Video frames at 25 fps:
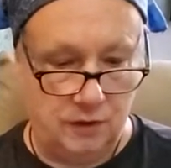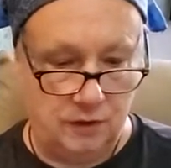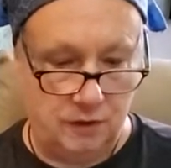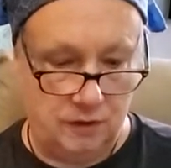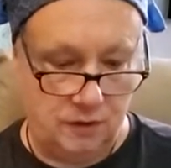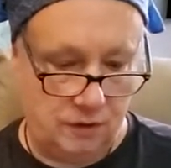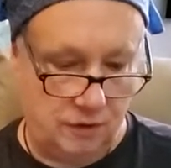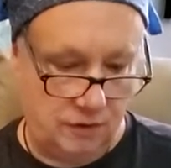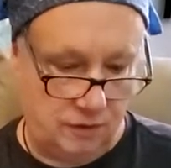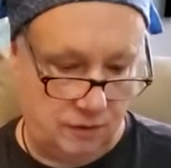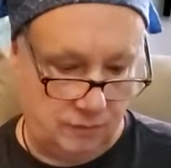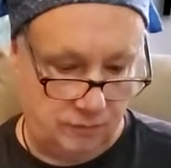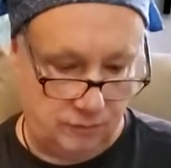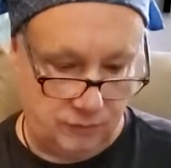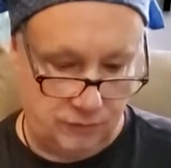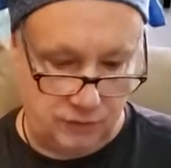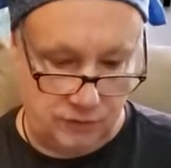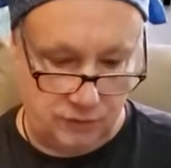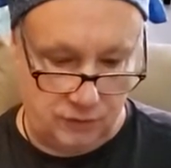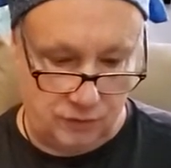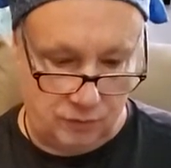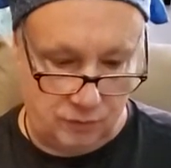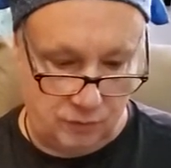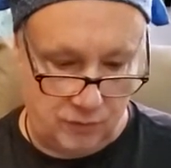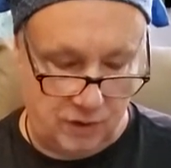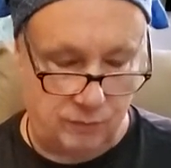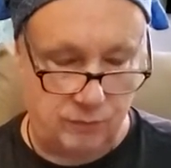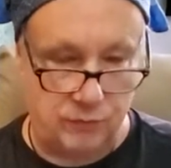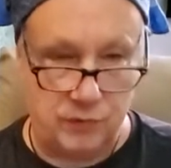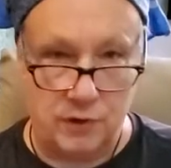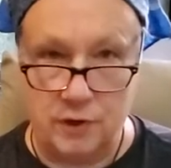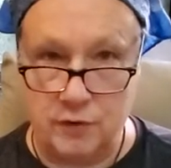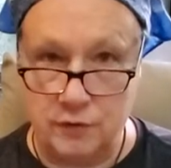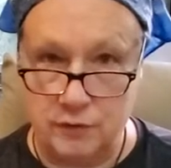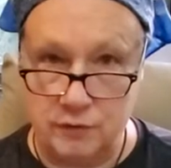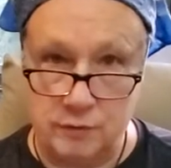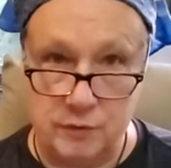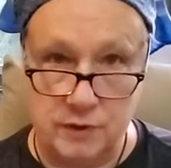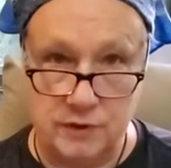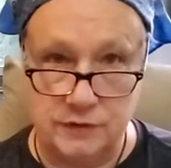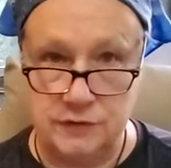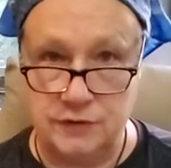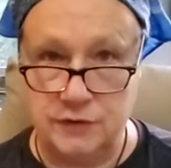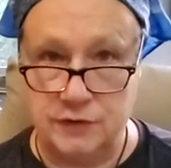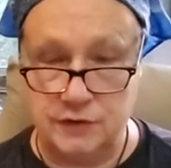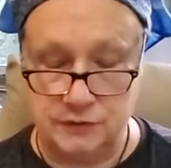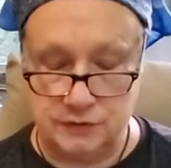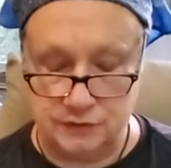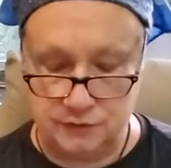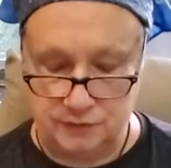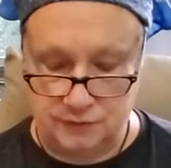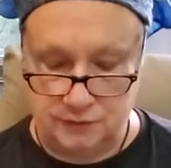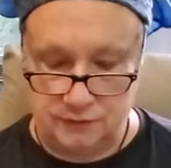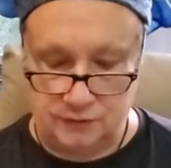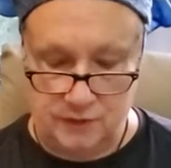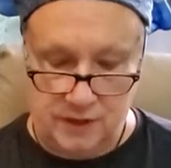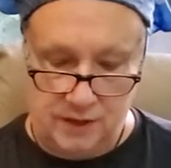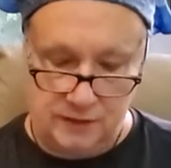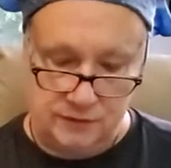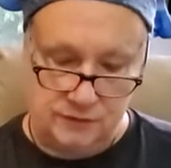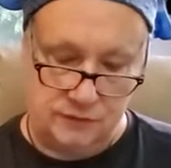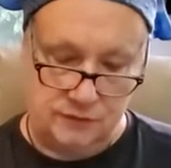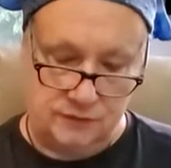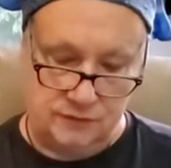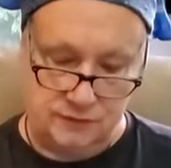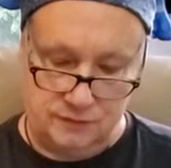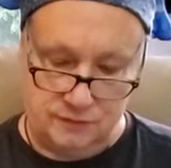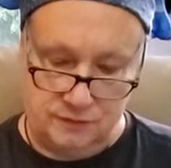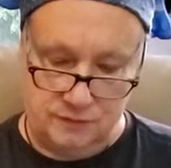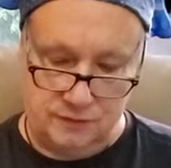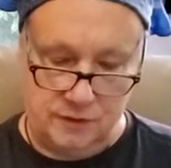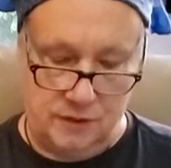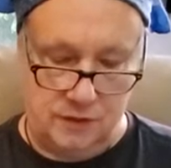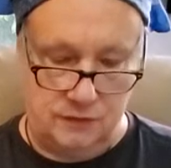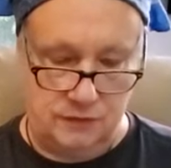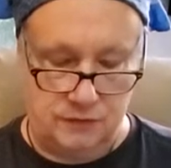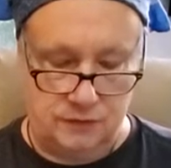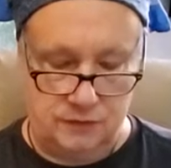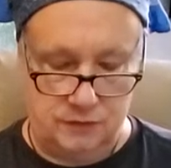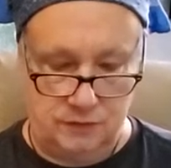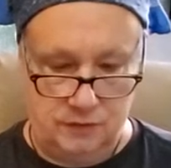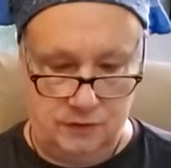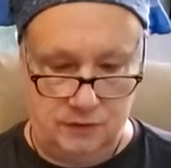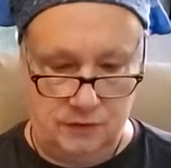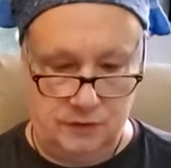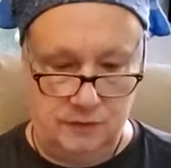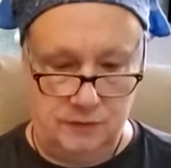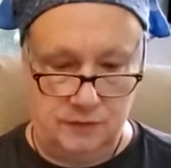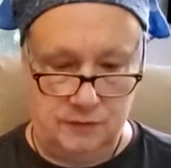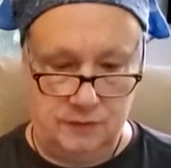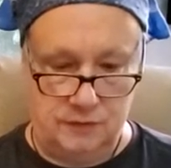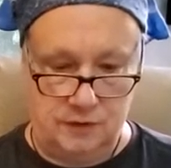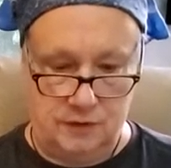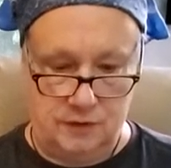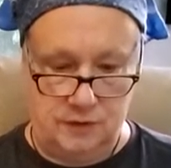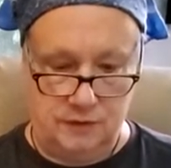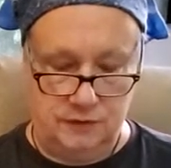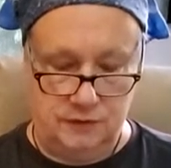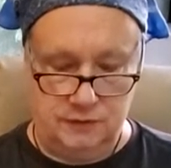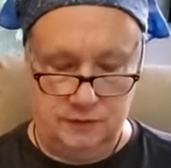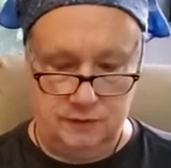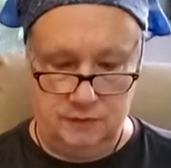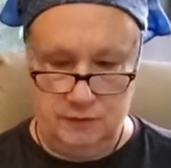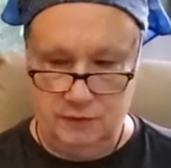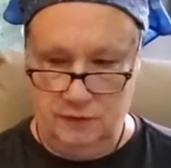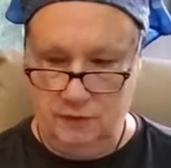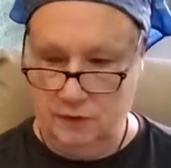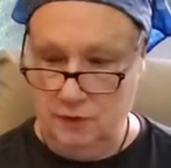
You know, my brother, my sister. That's who that is, guys.